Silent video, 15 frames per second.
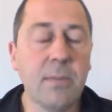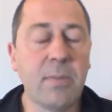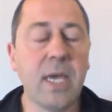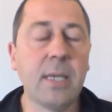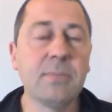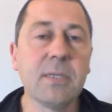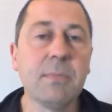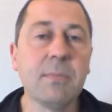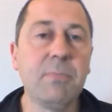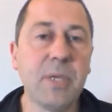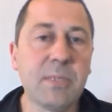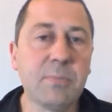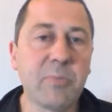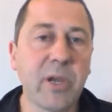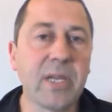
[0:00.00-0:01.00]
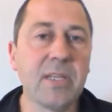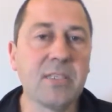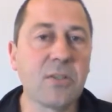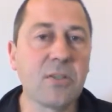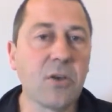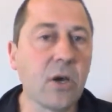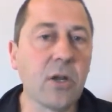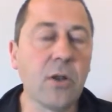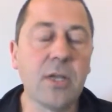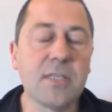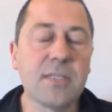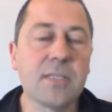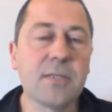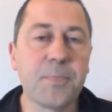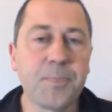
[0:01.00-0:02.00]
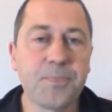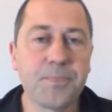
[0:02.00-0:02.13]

perhaps some best practice guidelines.